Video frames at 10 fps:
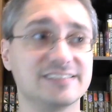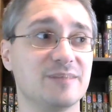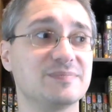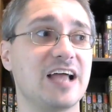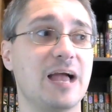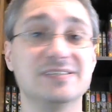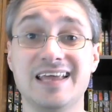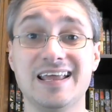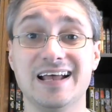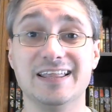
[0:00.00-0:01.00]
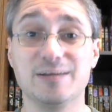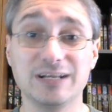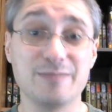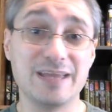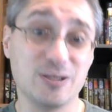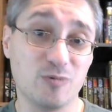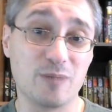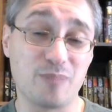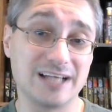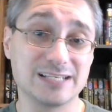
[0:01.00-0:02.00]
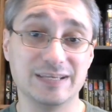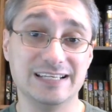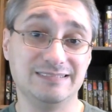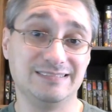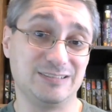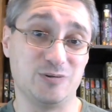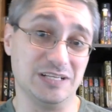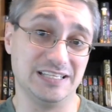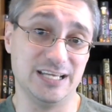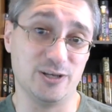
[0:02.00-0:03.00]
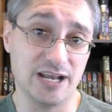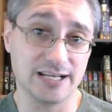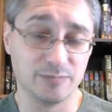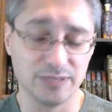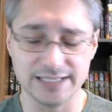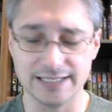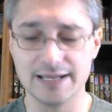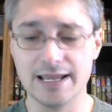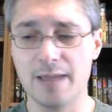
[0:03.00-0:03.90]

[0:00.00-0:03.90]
Sometimes they really make you want to possibly quit the internet completely,